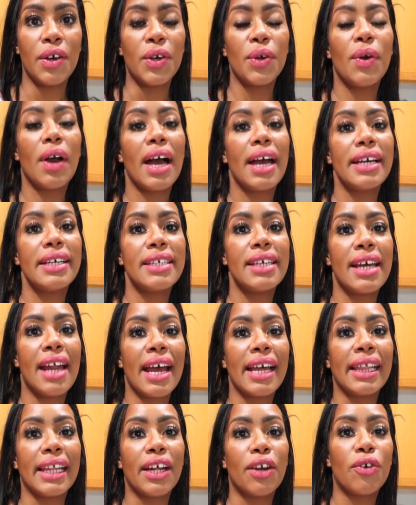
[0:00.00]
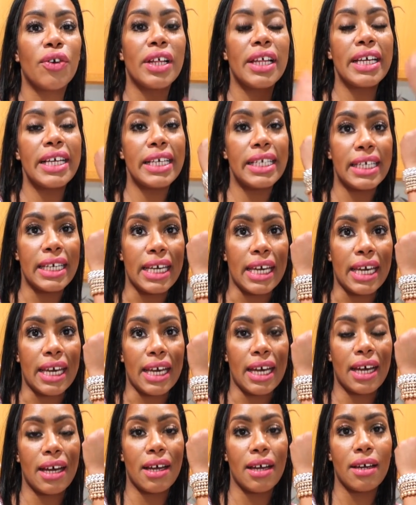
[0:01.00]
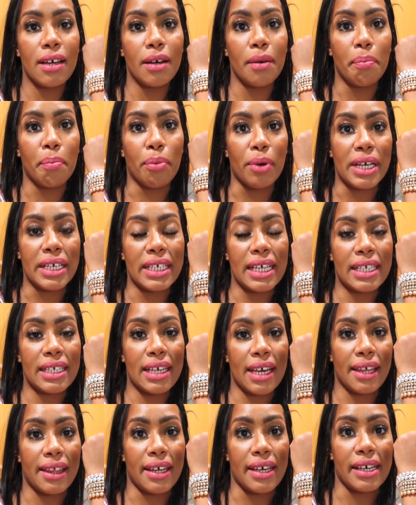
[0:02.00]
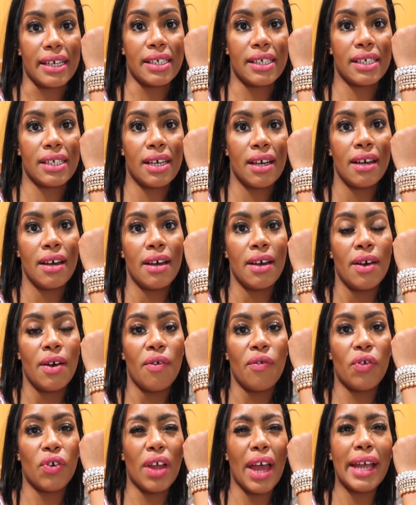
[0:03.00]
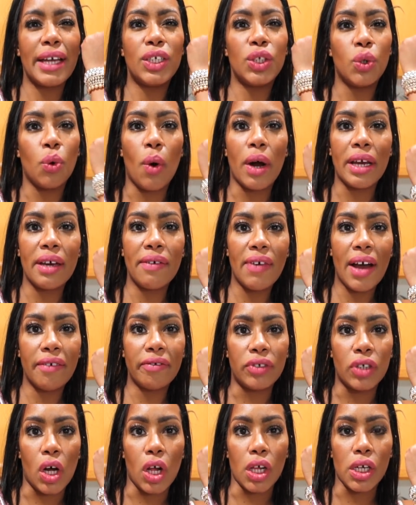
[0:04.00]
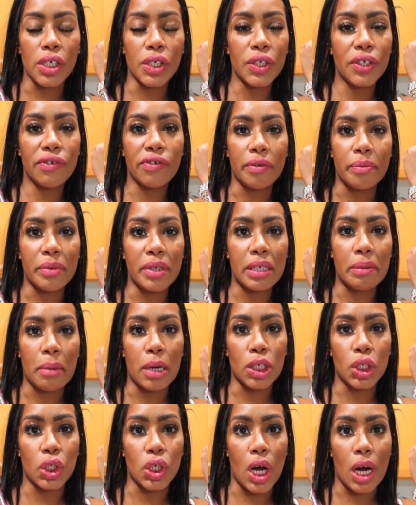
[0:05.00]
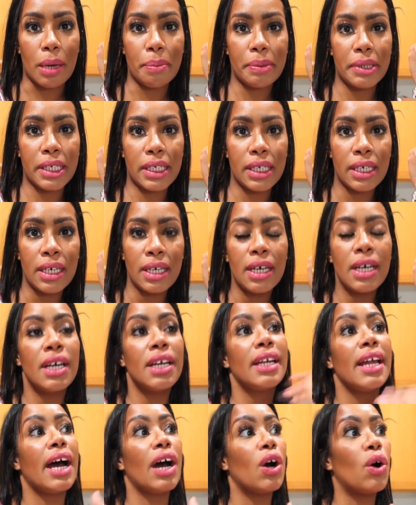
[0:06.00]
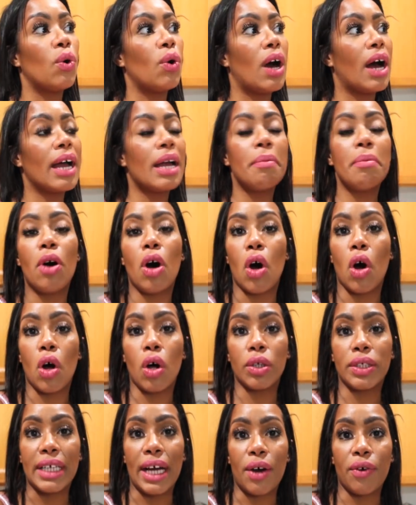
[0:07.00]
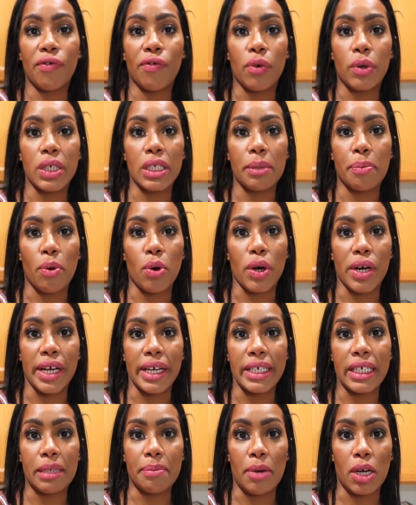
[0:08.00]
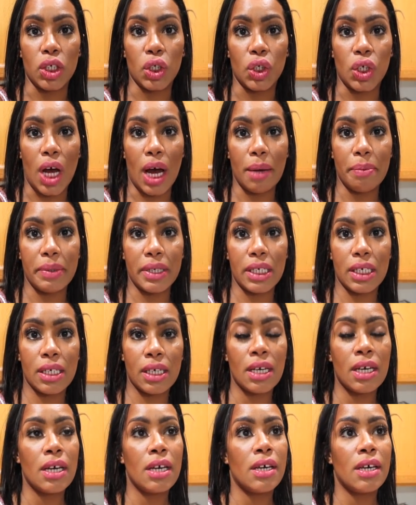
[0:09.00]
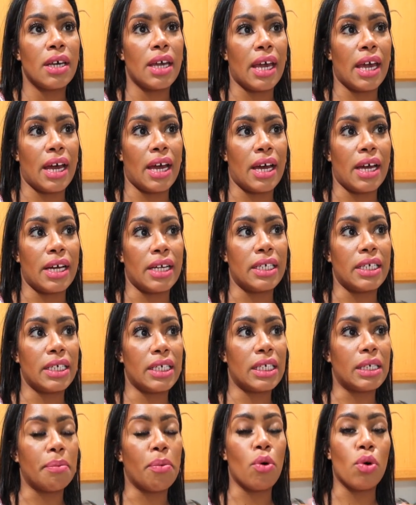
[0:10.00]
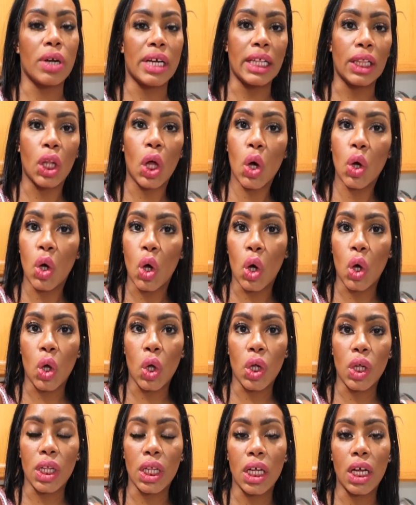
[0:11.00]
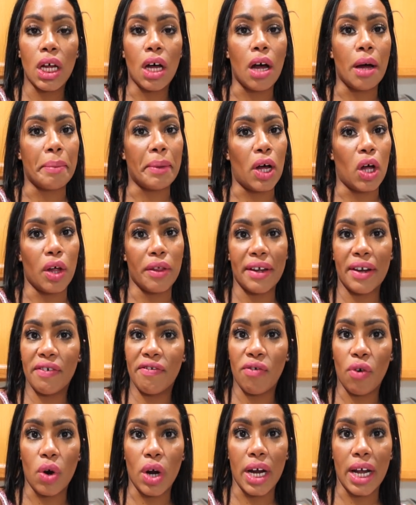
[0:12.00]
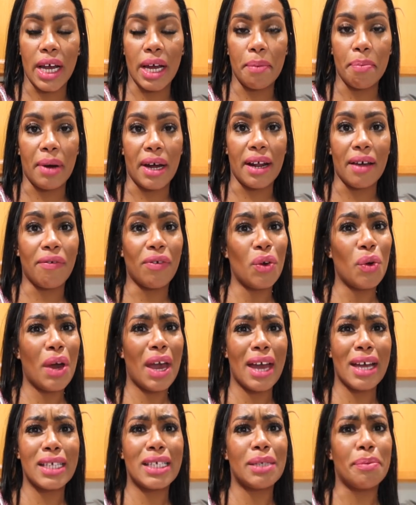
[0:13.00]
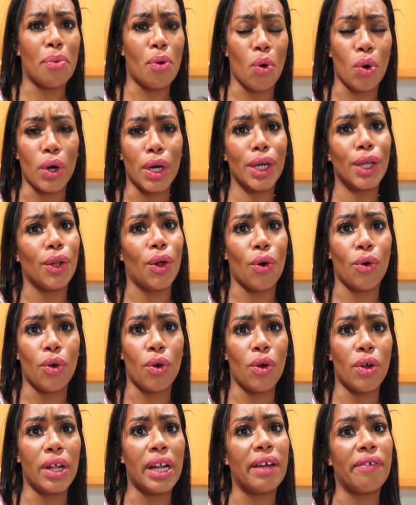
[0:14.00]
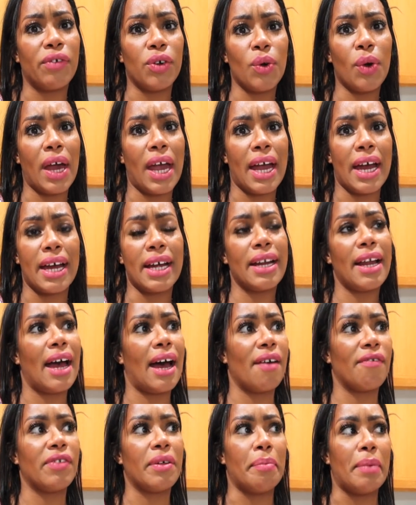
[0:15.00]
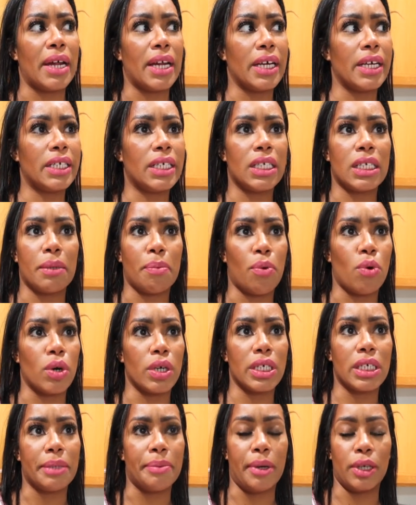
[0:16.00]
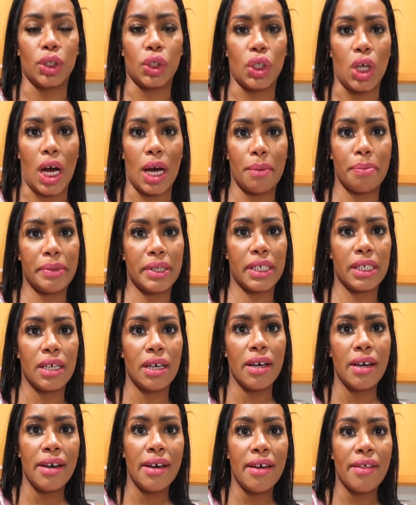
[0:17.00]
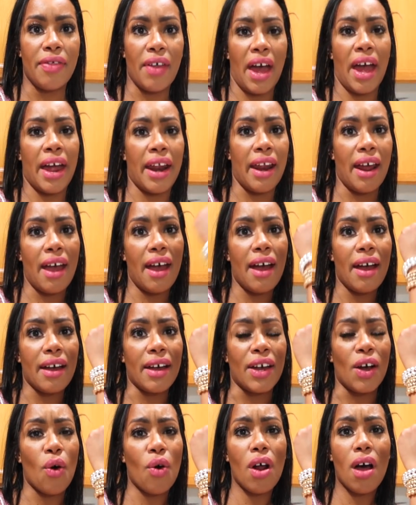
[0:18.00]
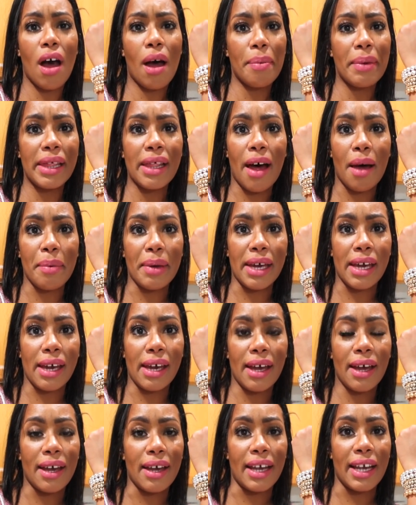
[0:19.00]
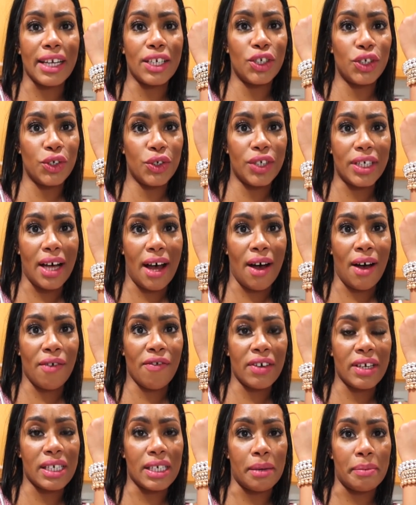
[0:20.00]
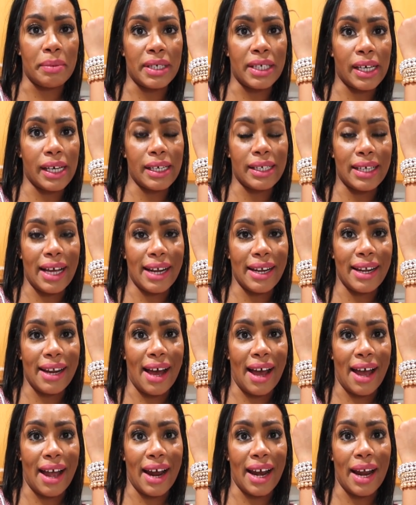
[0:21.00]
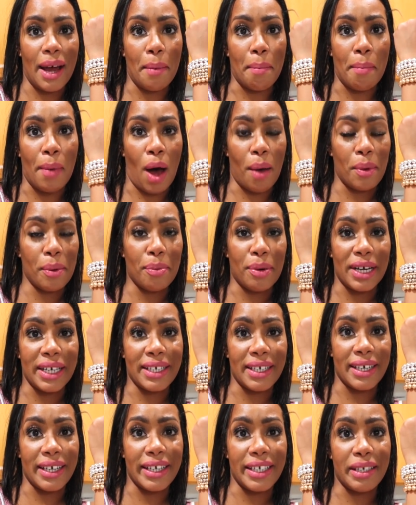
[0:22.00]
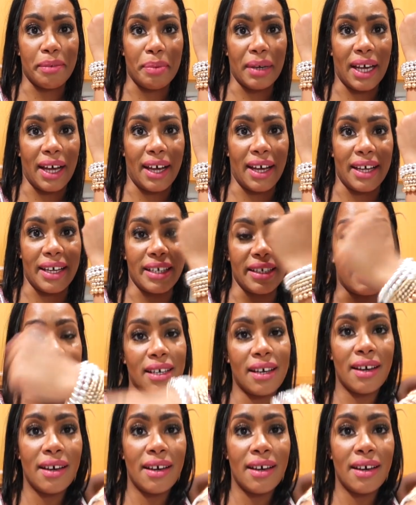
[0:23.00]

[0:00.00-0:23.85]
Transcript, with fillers: You guys, and I literally see bracelets like this for like twenty-five dollars from small shops. Now, I'm all down for supporting small shops and supporting local. I'm all there for it. But if you can't support local, and if you can't have the money to support small shops, then go to Hobby Lobby, get yourself some six ninety-nine mama bracelets, because